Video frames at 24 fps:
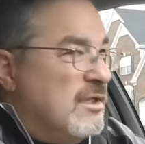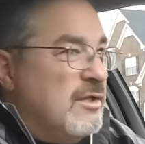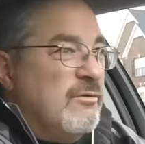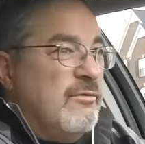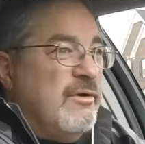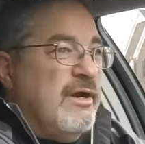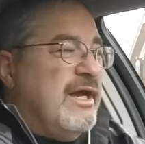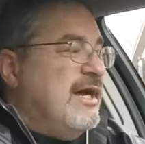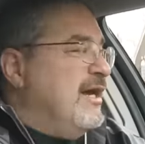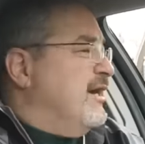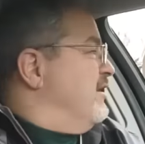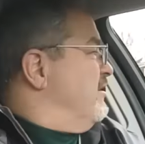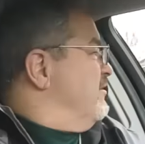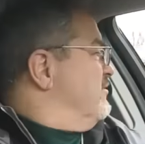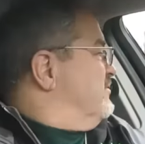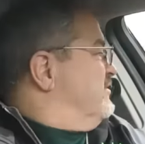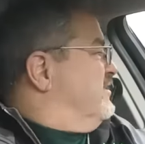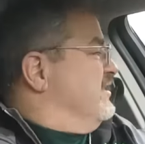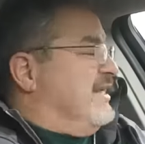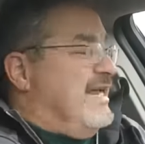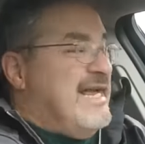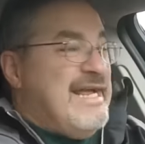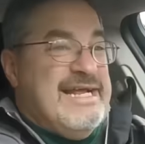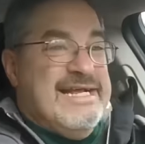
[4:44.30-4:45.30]
Well,
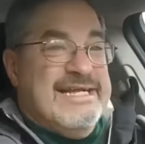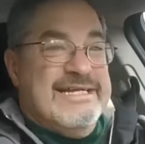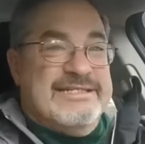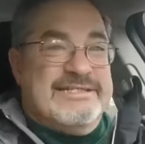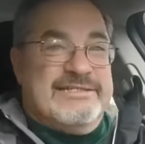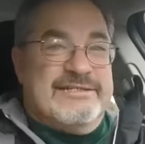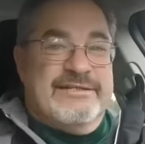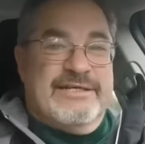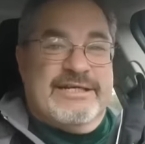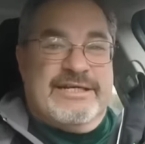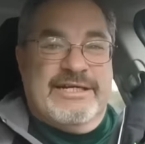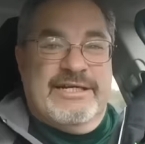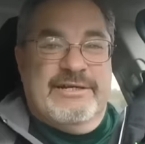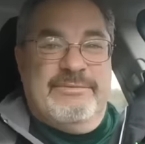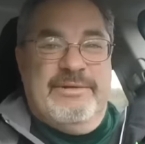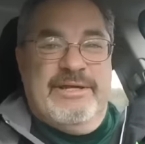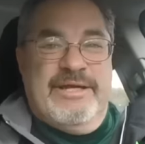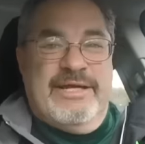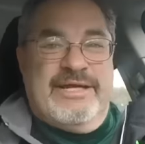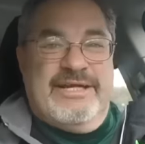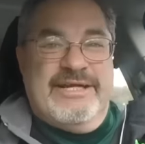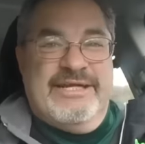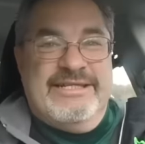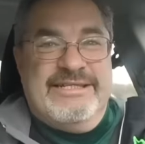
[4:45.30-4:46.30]
today is looking to be
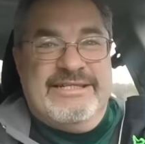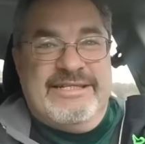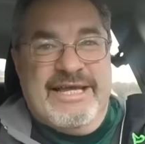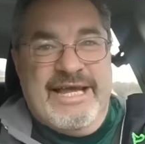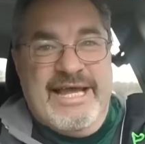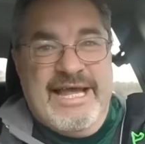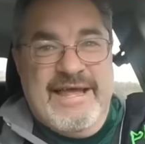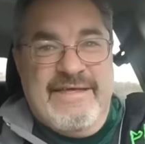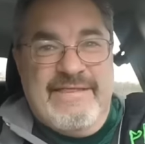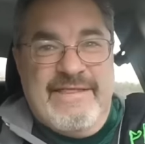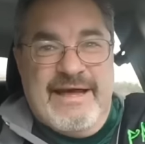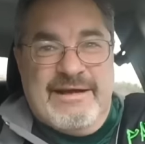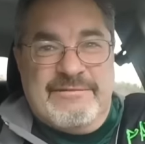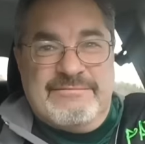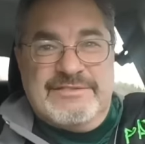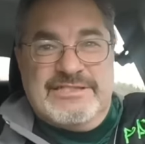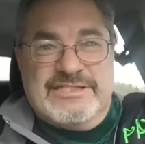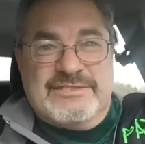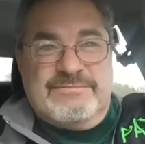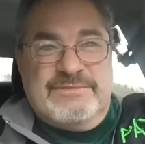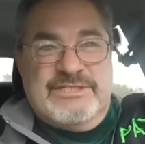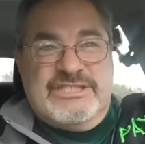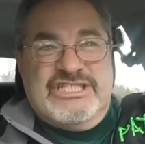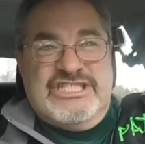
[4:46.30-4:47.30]
a good day. That
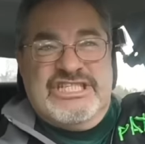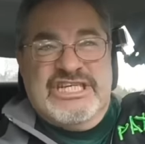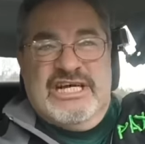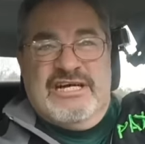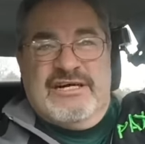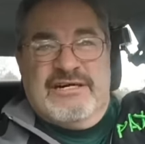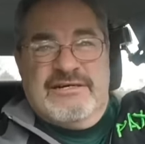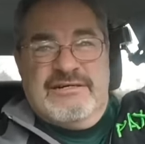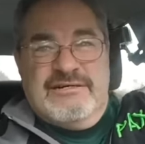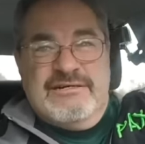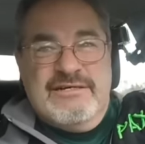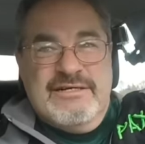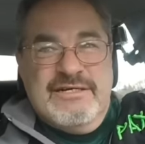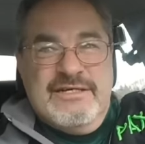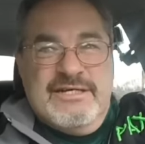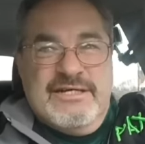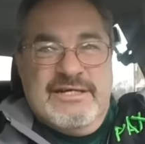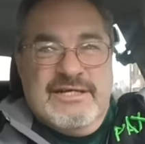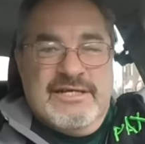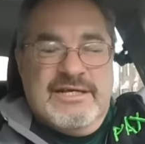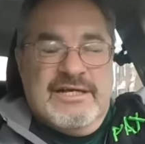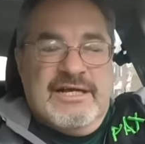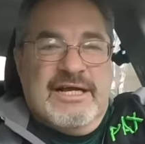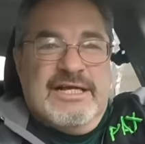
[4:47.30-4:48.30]
was Michelle.
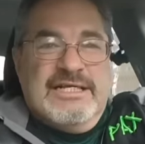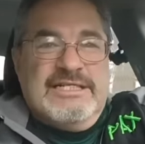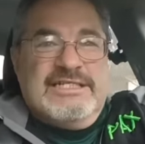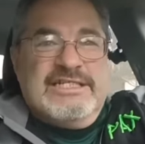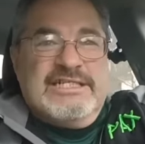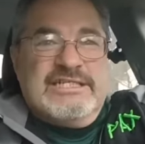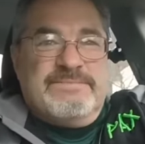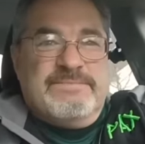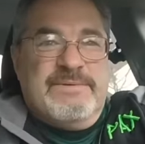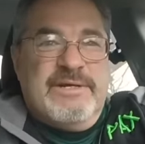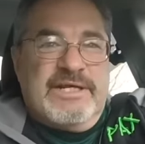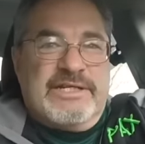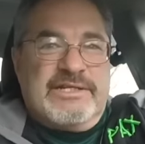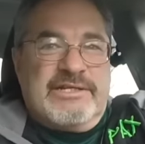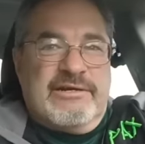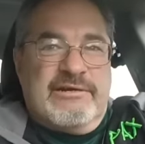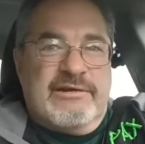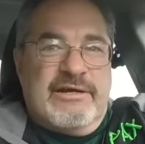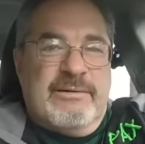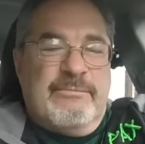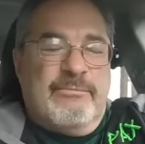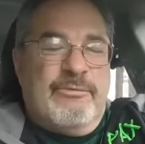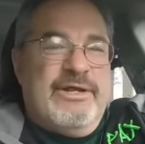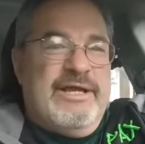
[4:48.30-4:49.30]
I just picked
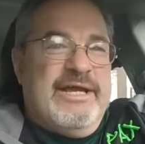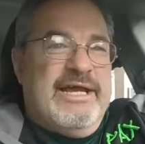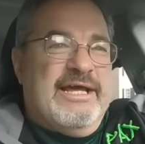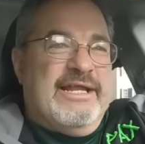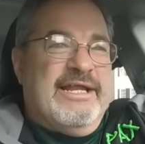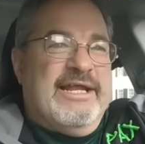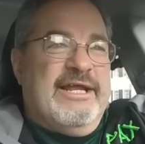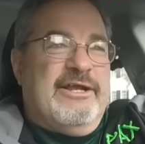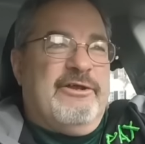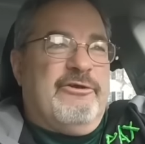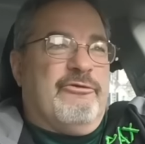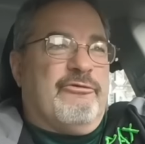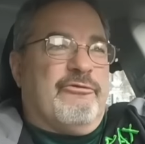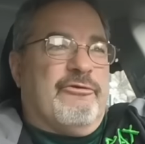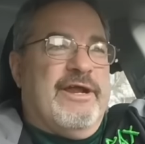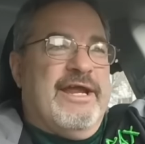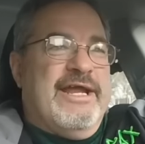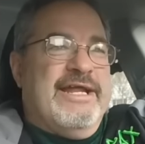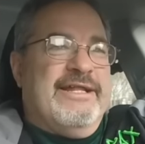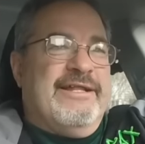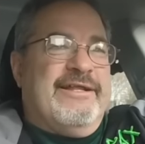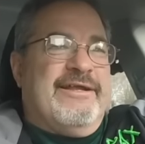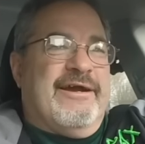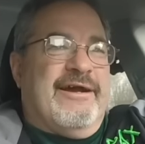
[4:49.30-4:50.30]
her up. We had a
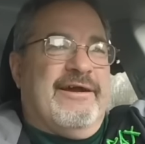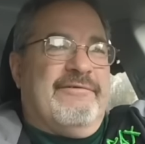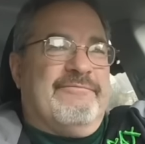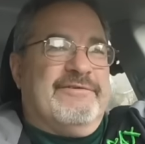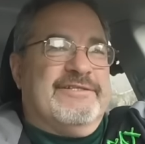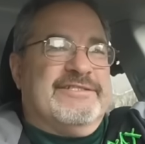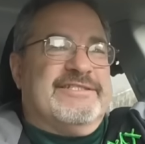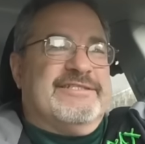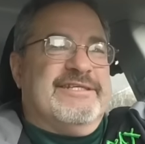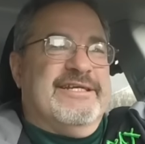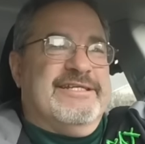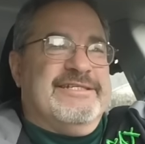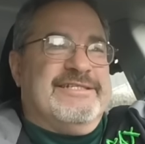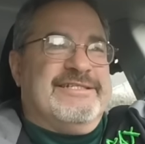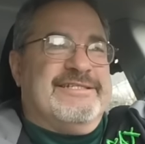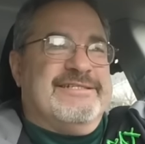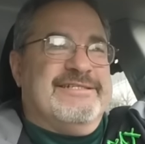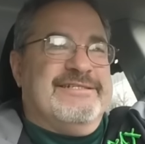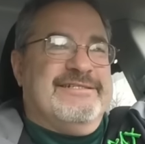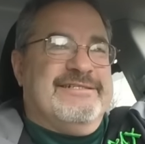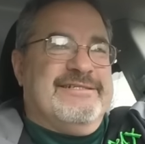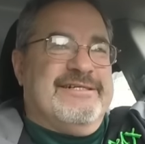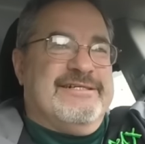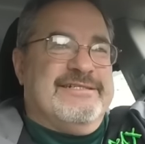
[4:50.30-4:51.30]
great
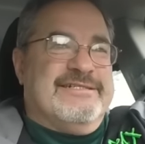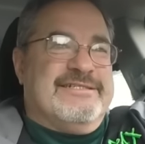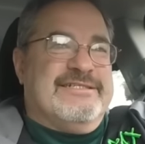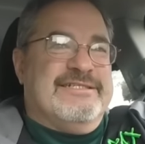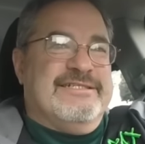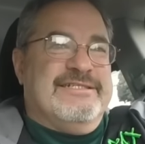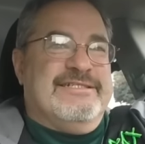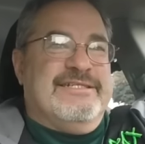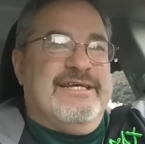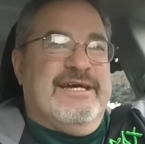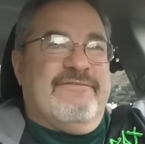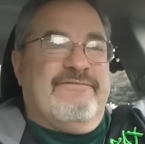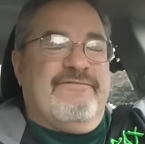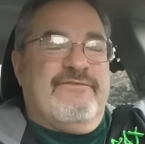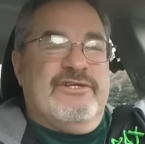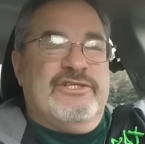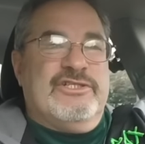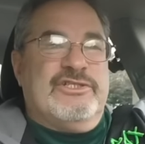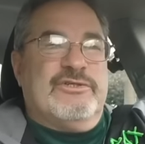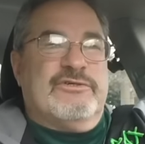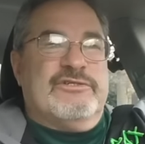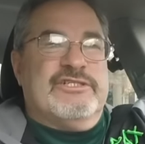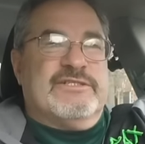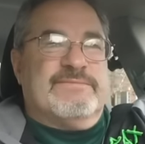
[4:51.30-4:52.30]
conversation. Uh, she definitely
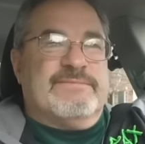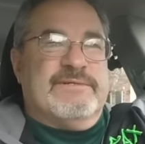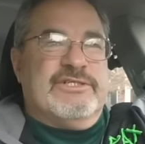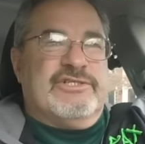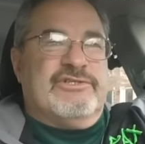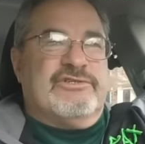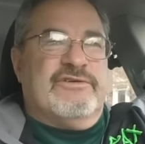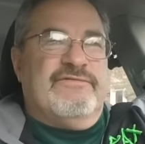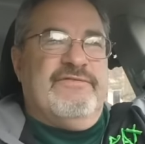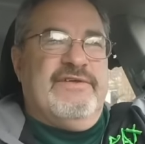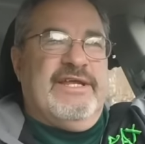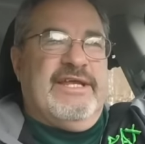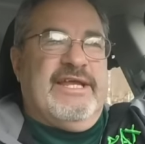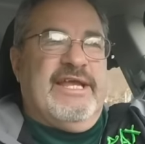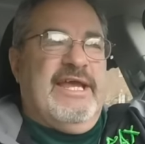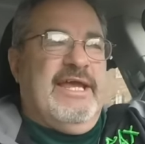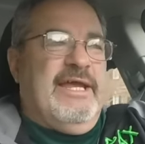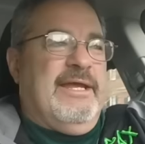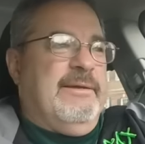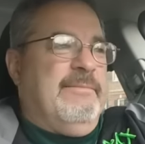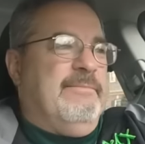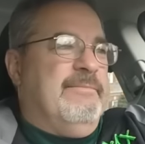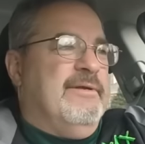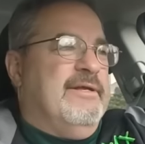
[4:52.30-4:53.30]
enjoys my trivia
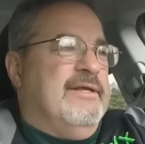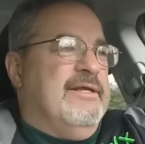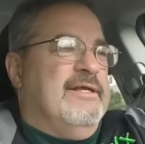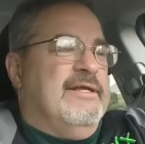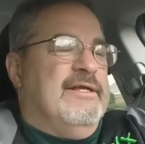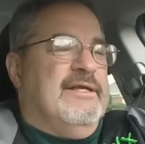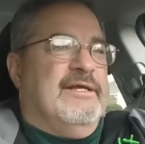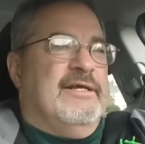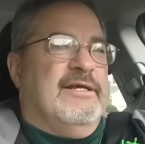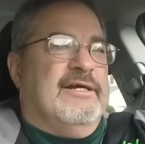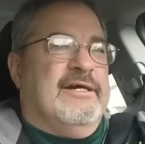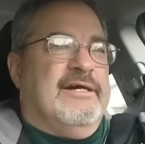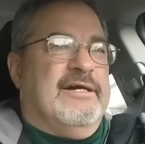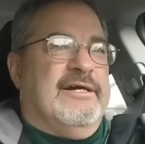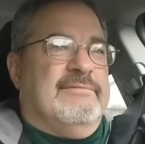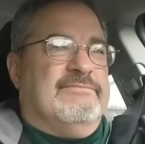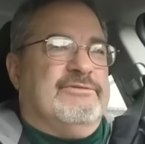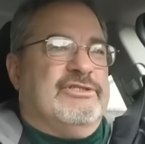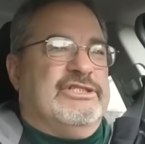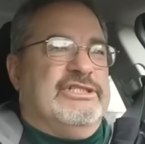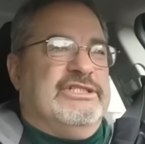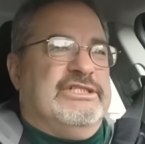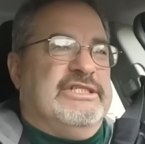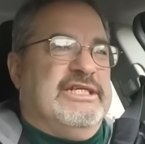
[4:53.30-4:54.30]
game. Um,
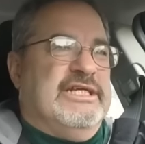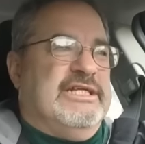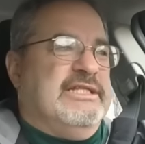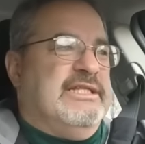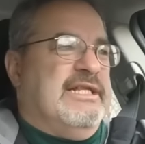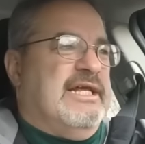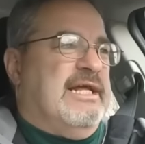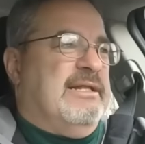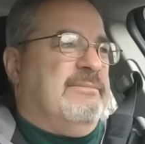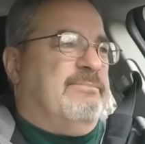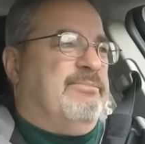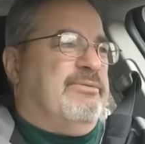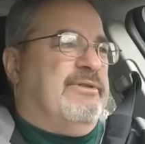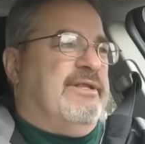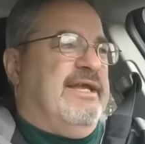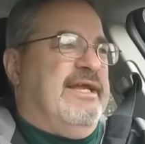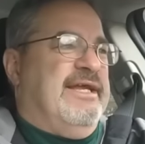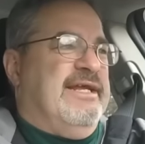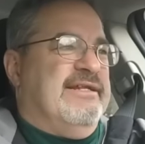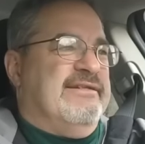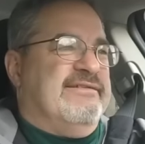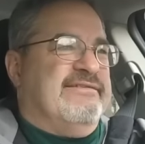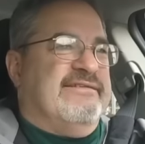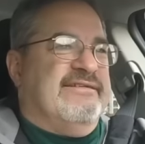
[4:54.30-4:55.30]
she did not
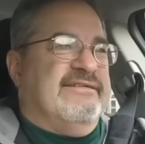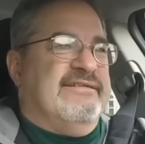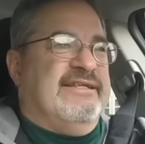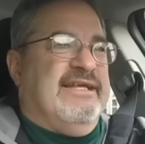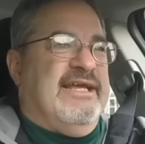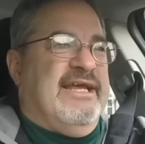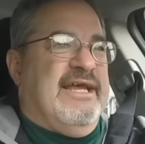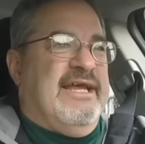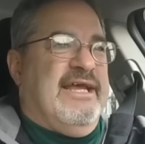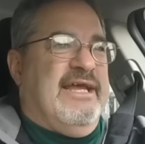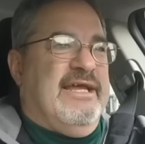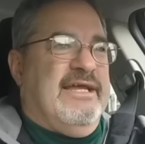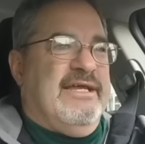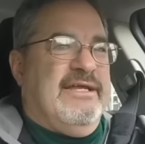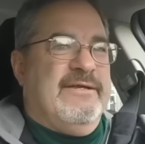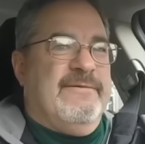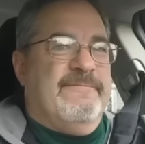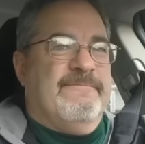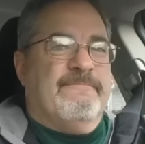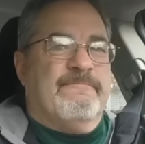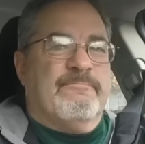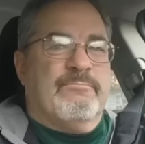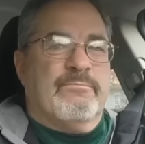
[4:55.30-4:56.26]
play it today,